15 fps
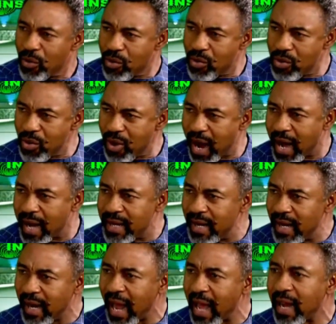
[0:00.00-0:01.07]
Who are
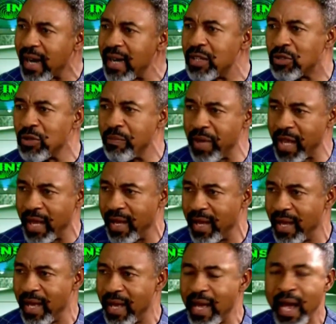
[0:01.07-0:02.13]
they likely to be?
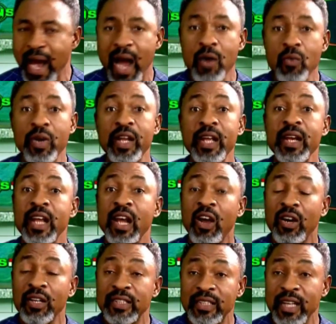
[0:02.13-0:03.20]
And within the
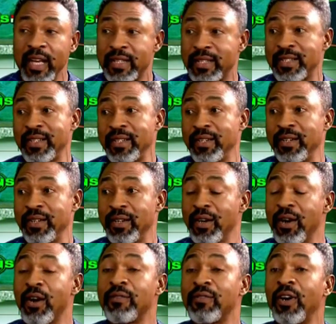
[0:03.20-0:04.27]
context
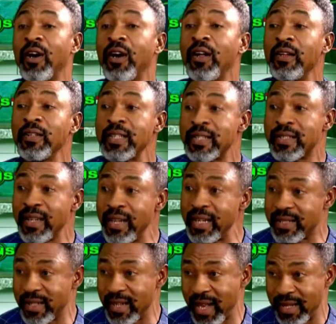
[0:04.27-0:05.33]
of all these
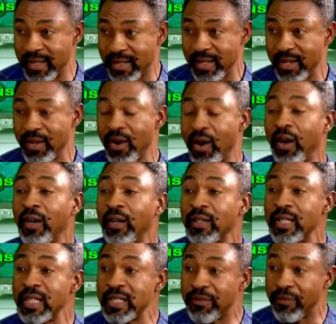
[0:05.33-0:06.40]
listeners,
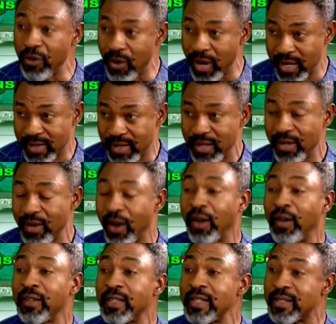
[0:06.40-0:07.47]
all these viewers,
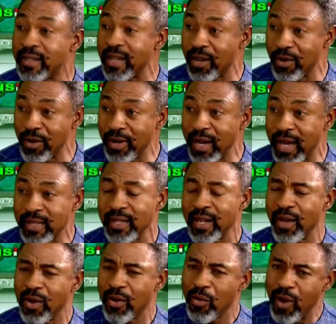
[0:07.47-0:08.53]
all these stakeholders,
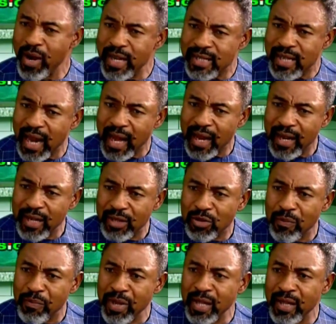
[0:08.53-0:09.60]
what is likely
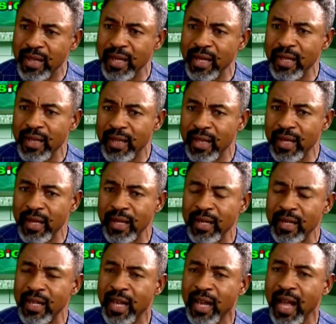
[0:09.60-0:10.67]
to be
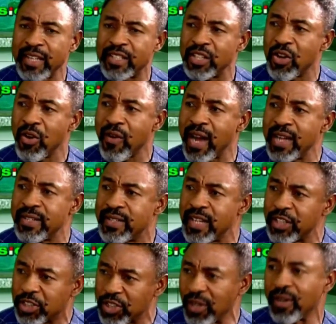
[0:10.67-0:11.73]
the
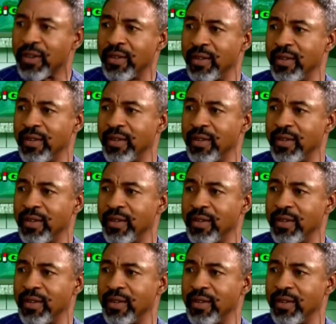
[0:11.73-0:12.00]
categorization?